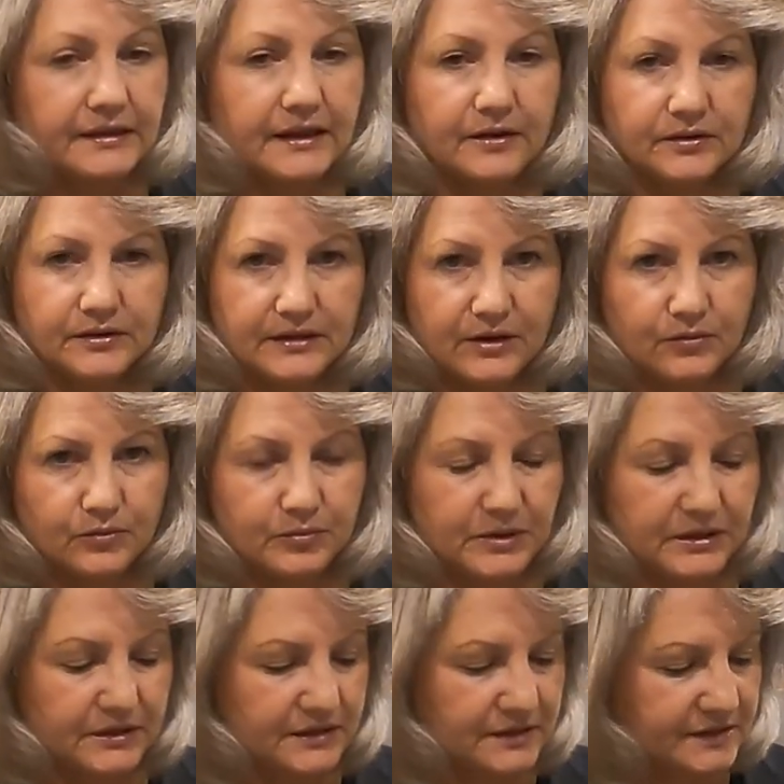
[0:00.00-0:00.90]
That will
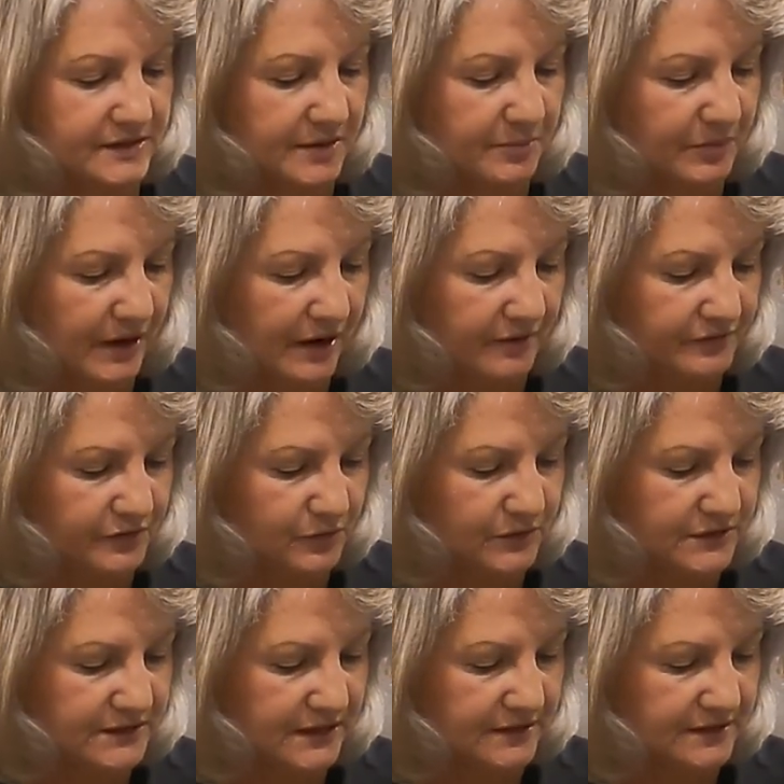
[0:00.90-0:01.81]
be the step after
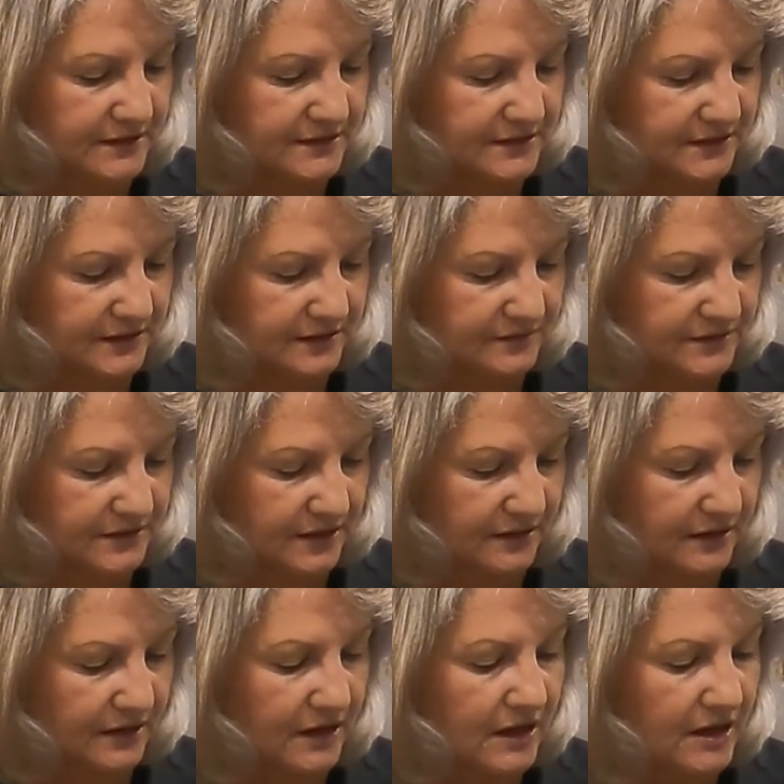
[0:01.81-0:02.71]
we set the sleeves
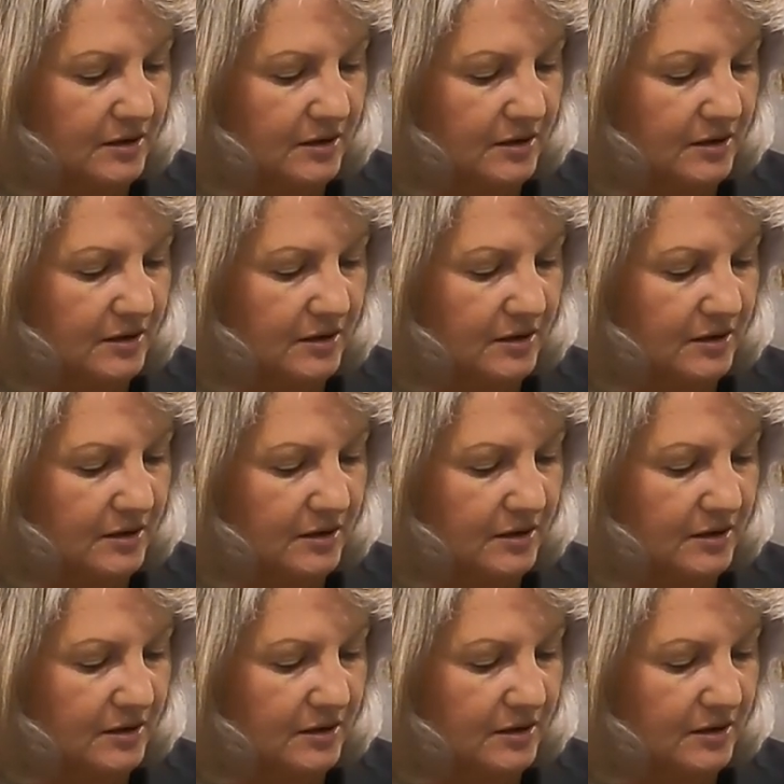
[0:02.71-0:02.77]
in,